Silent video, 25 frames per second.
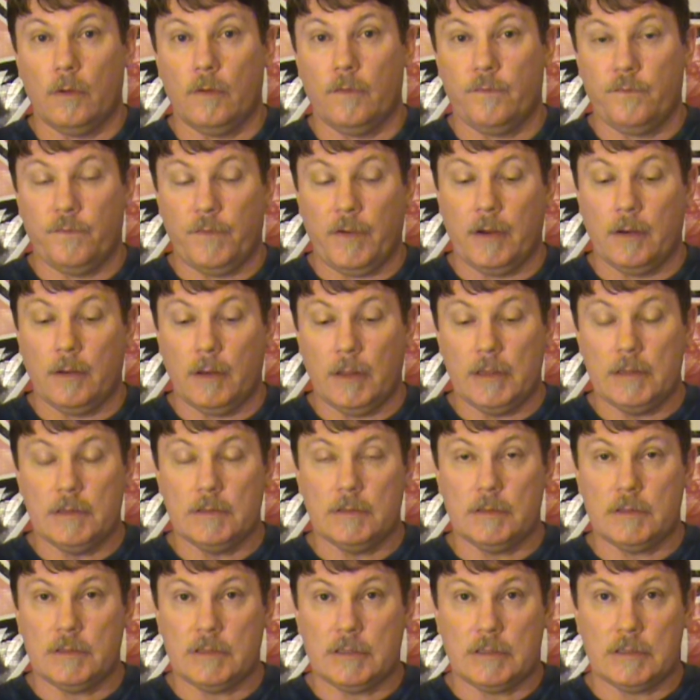
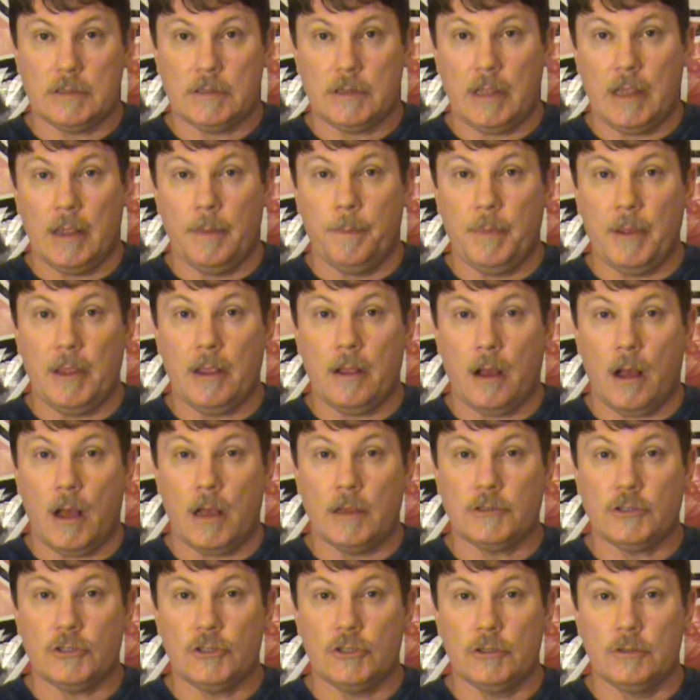fairly skimpy
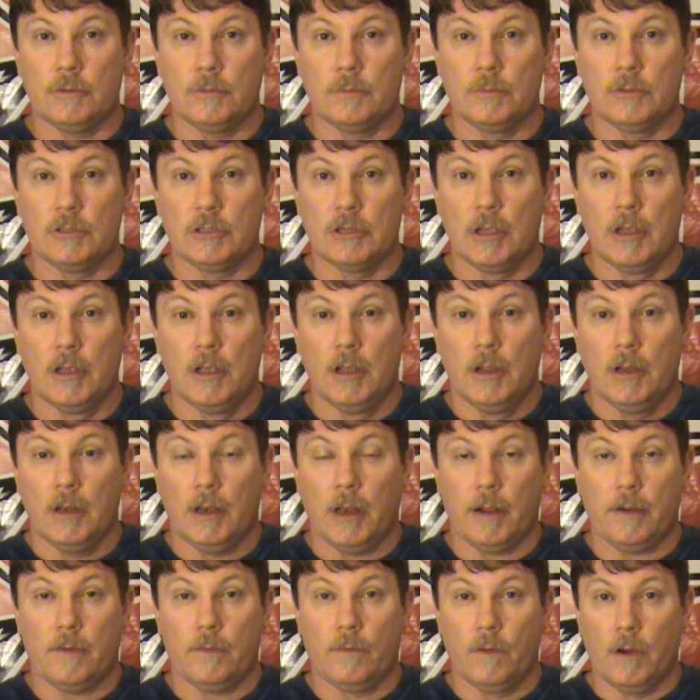costumes,
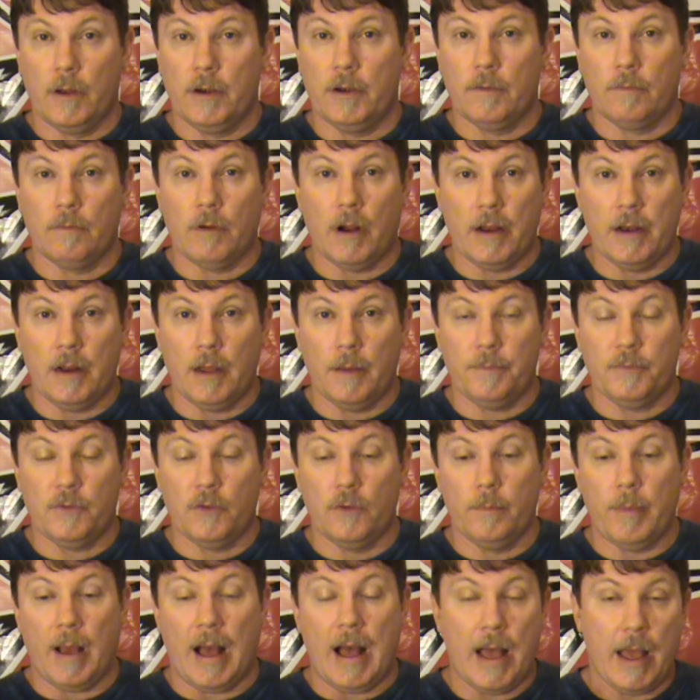like running right up
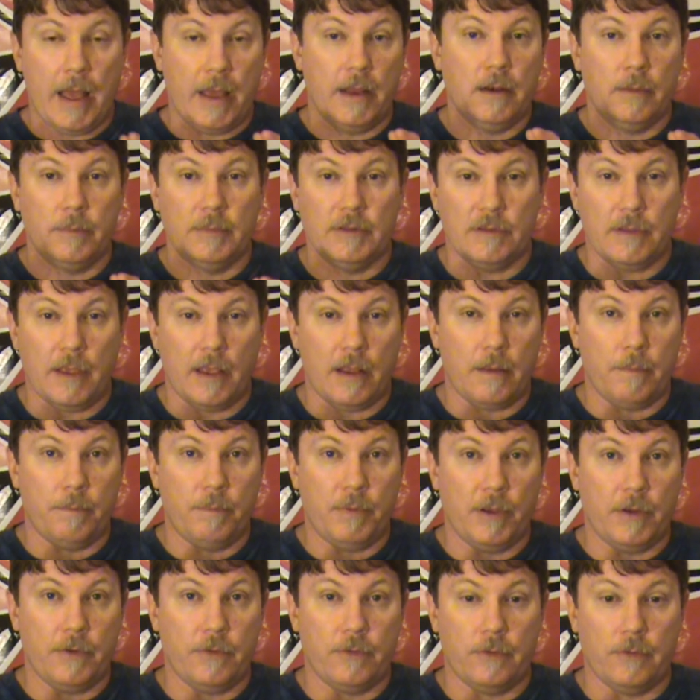to behind them and taking
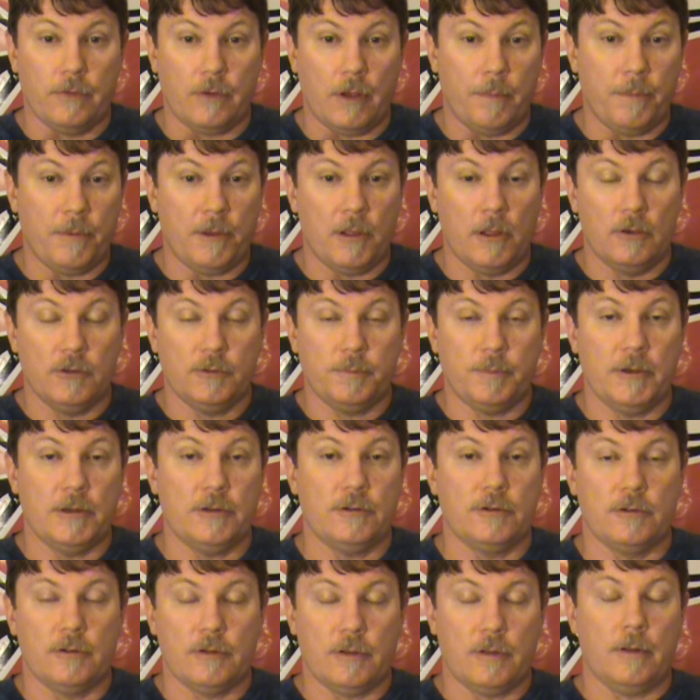pictures, up close
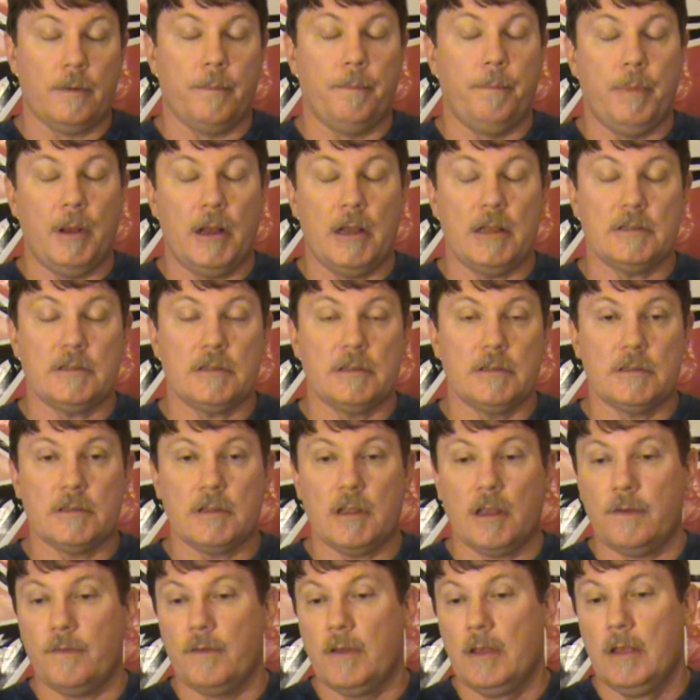pictures of their butts and
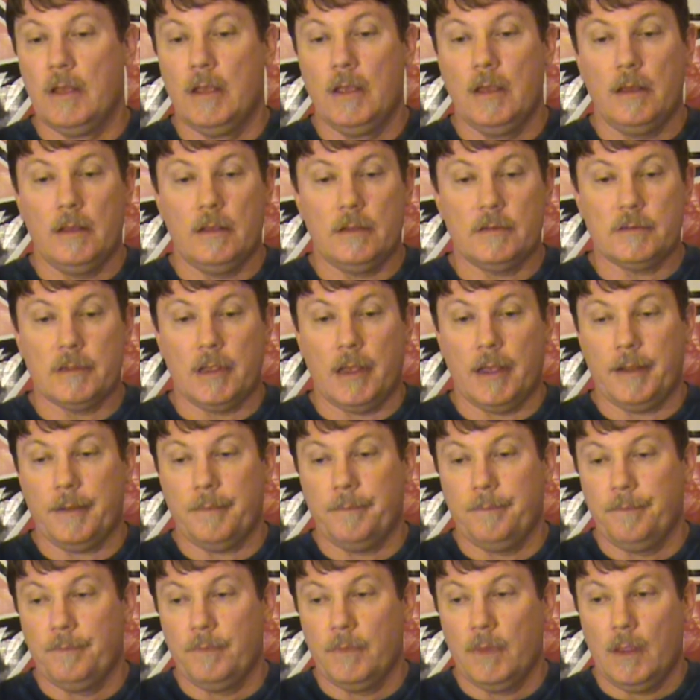stuff. And it's
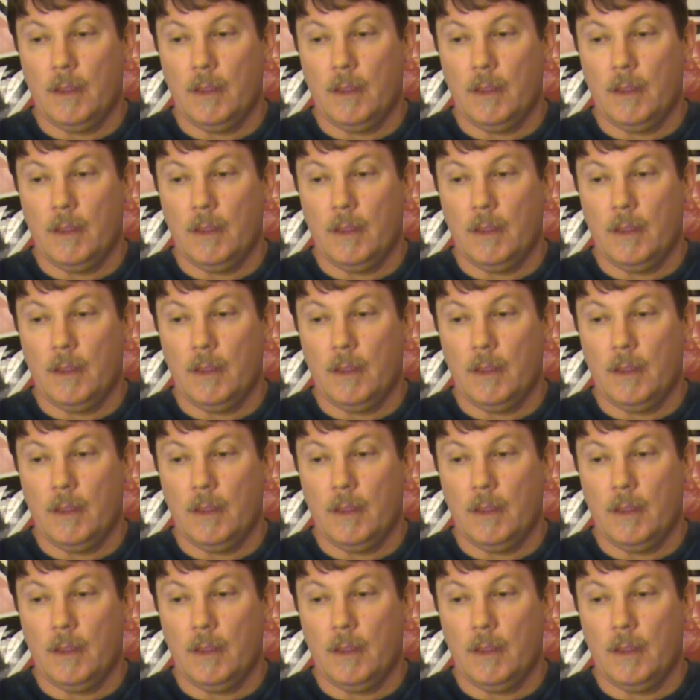like,